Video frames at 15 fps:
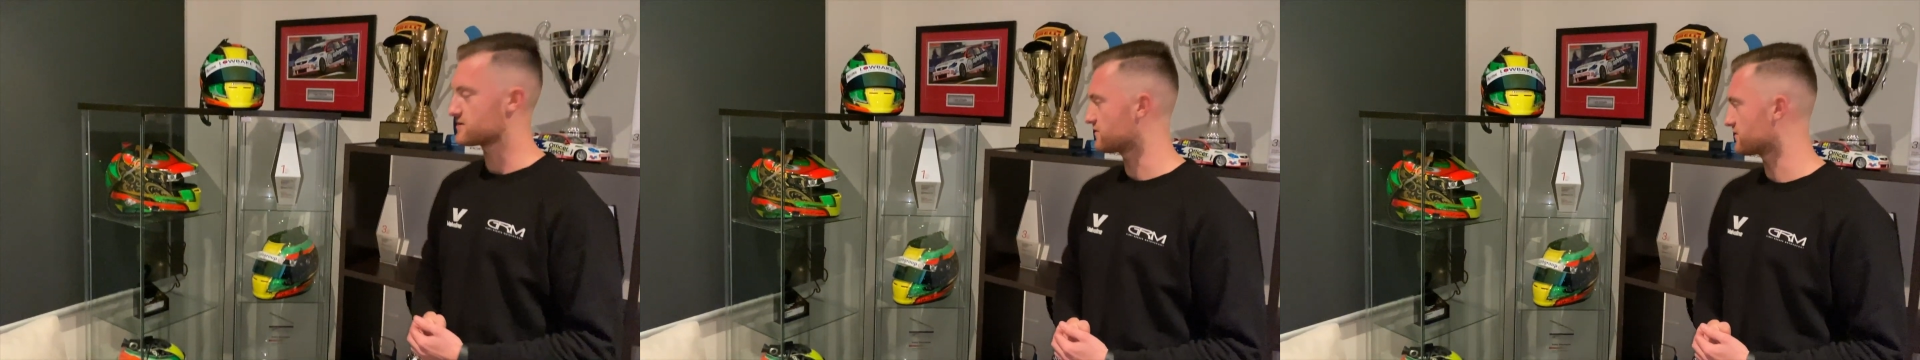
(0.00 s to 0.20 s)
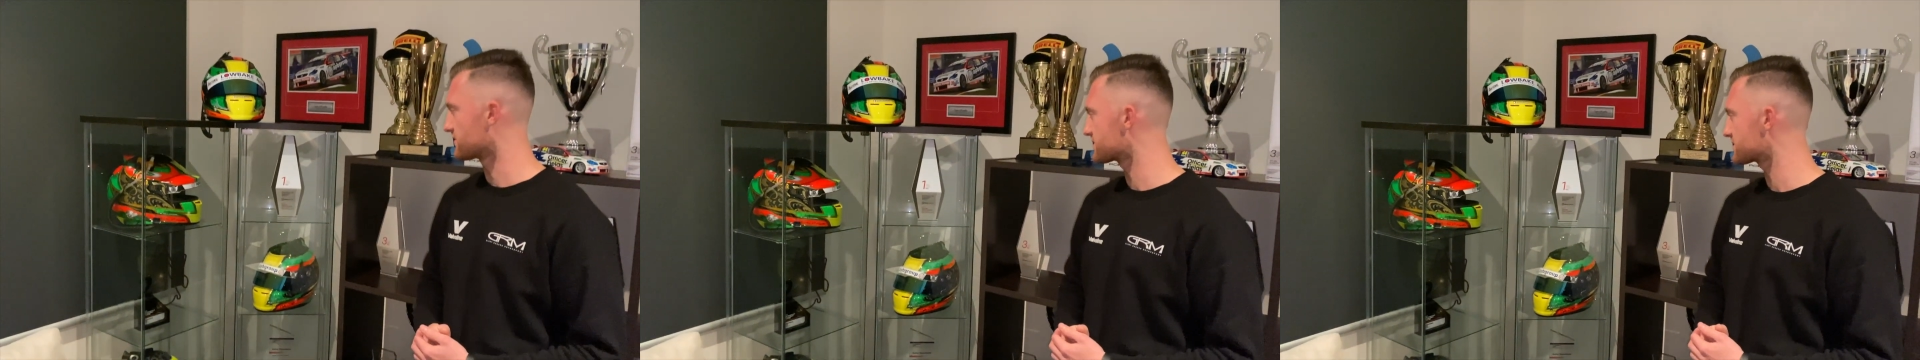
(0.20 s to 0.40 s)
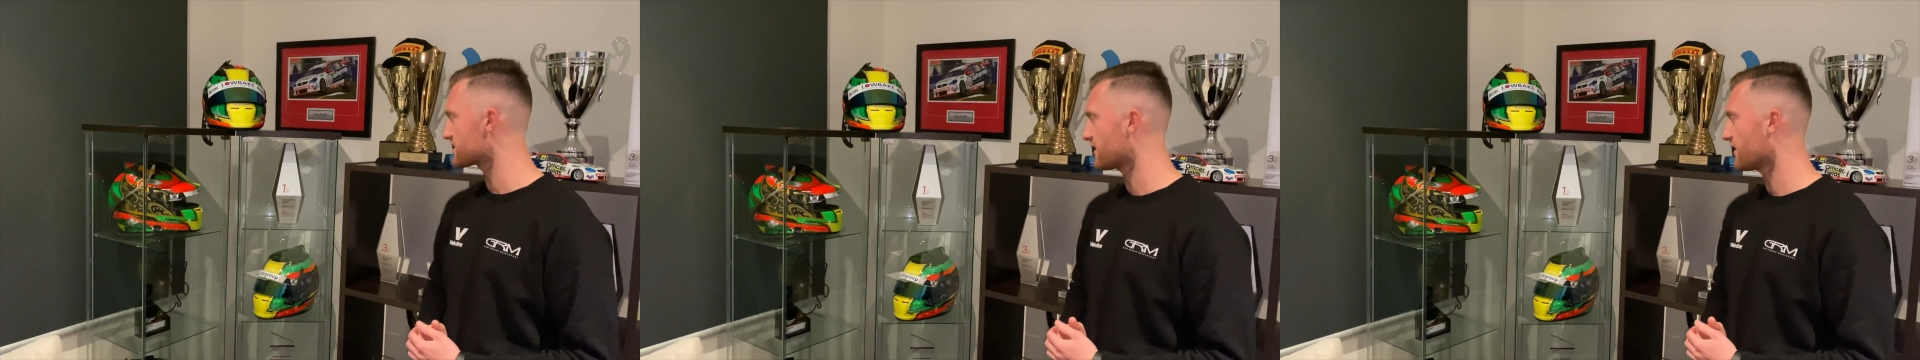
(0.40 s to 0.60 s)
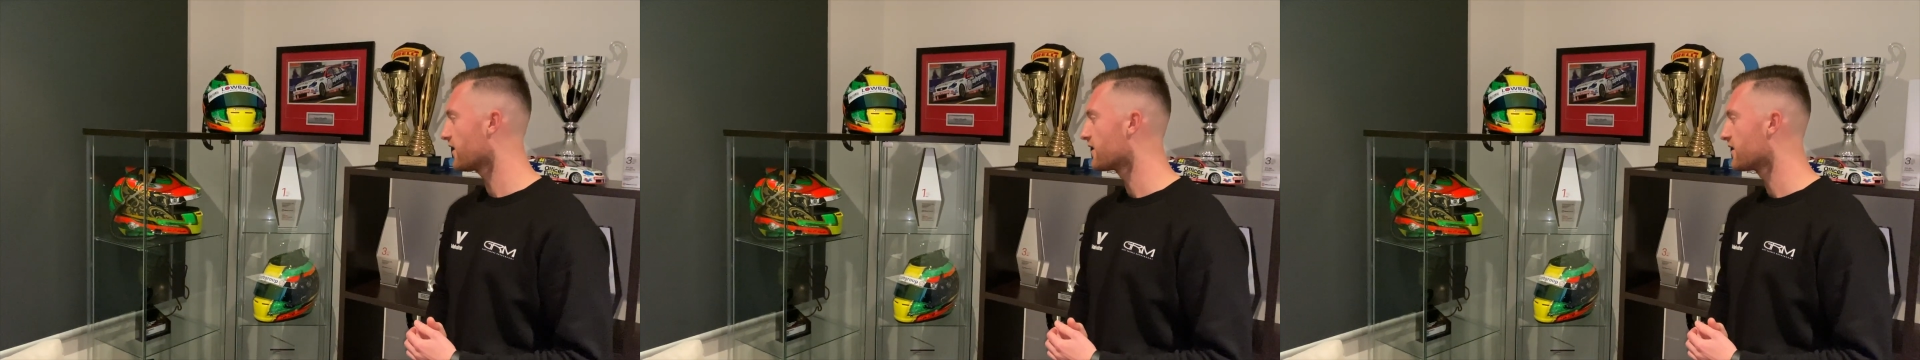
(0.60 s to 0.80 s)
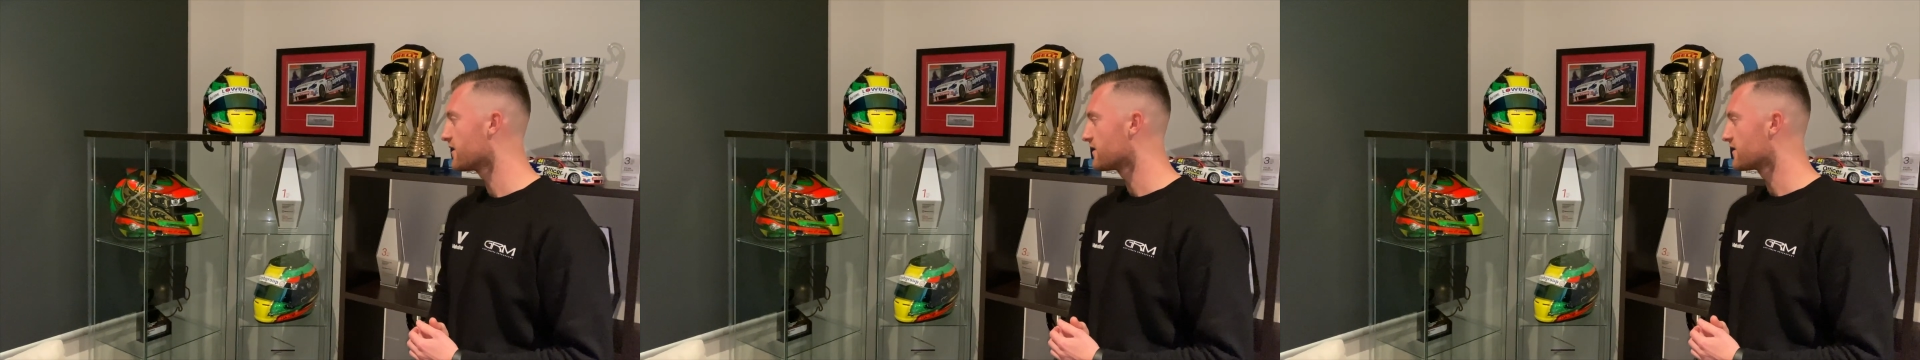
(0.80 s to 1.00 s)
too. So
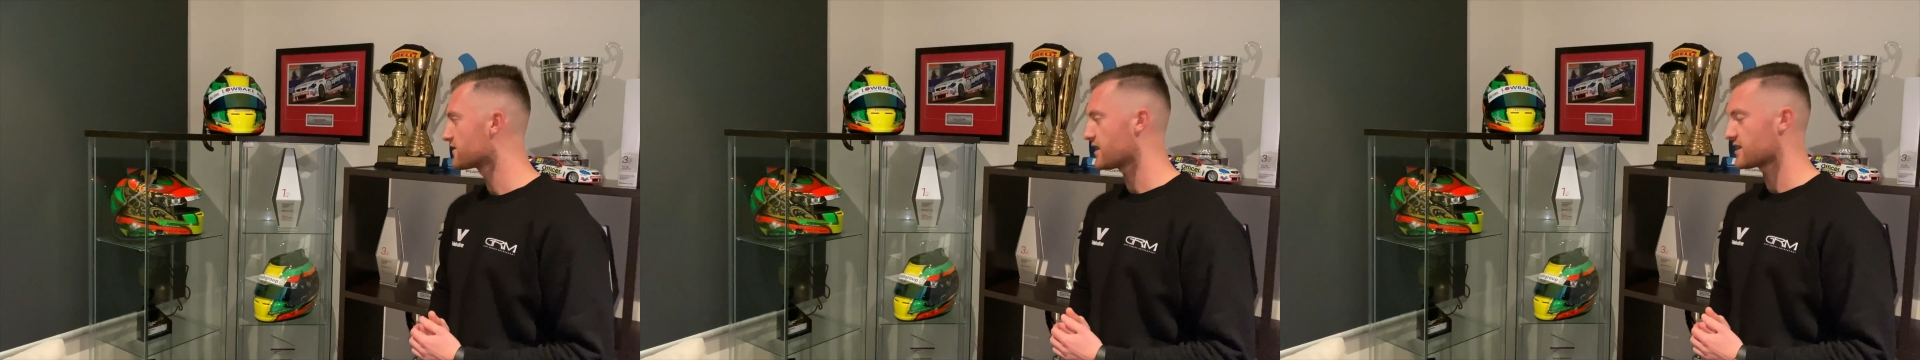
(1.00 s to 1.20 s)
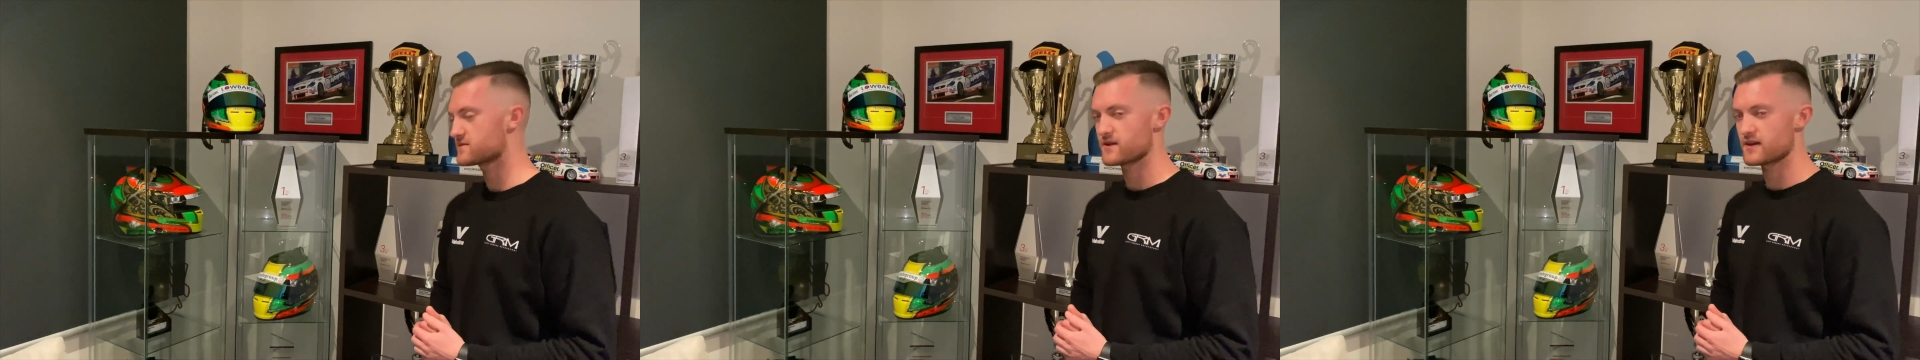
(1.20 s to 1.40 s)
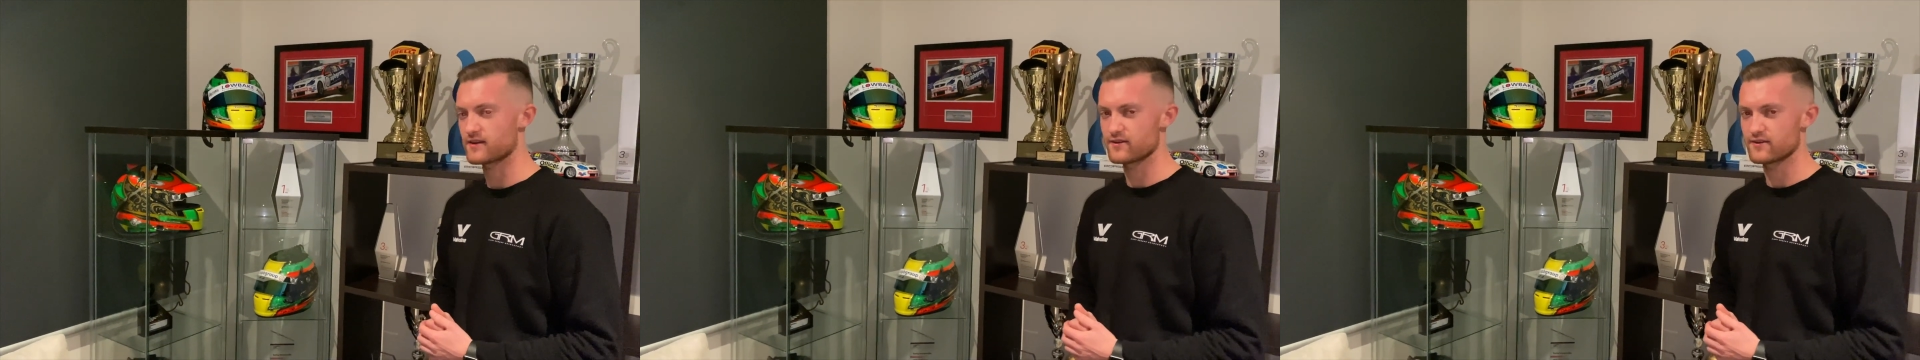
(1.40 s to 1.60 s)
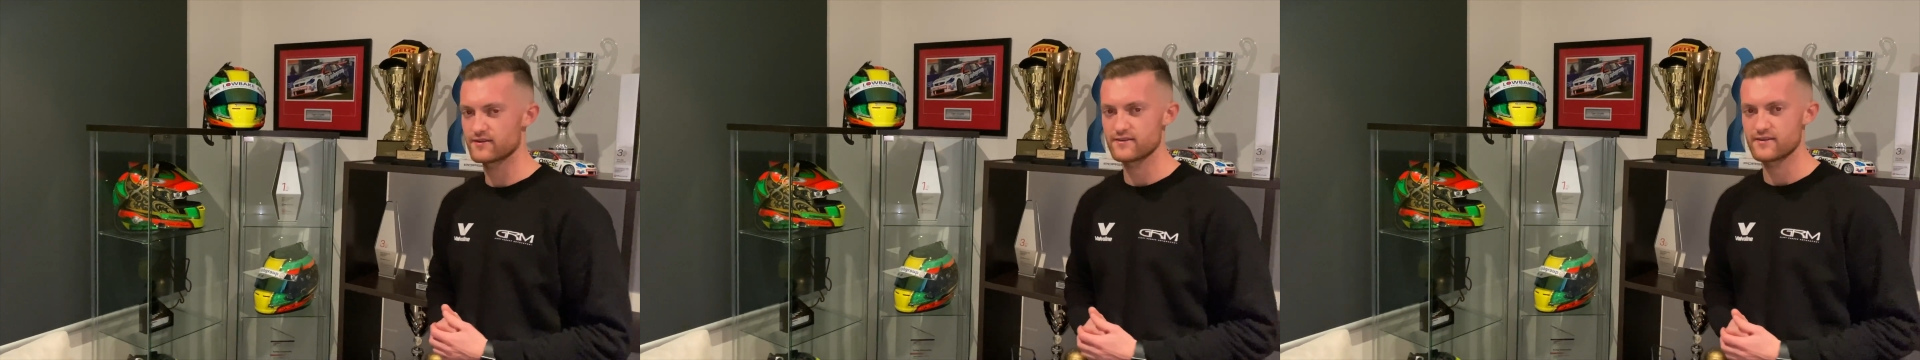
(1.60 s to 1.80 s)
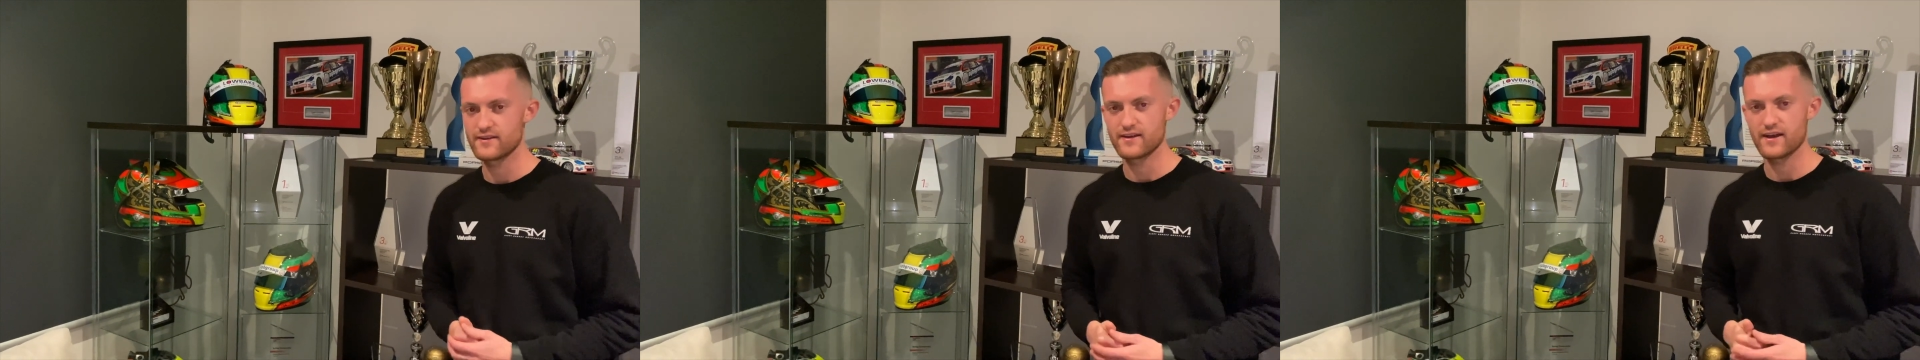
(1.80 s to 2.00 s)
that's been
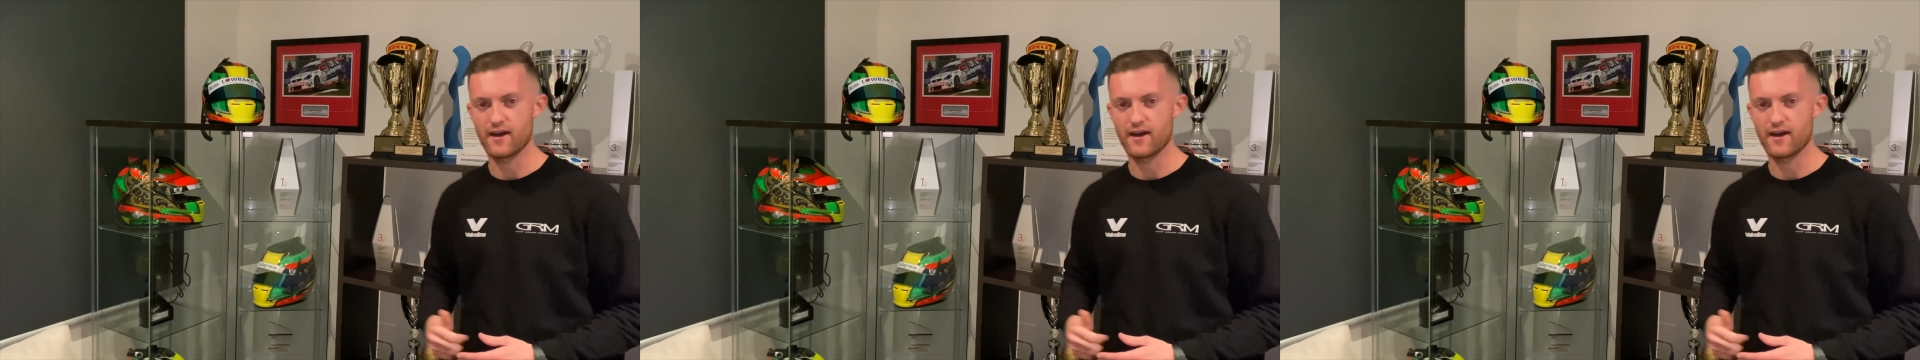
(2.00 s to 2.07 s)
good.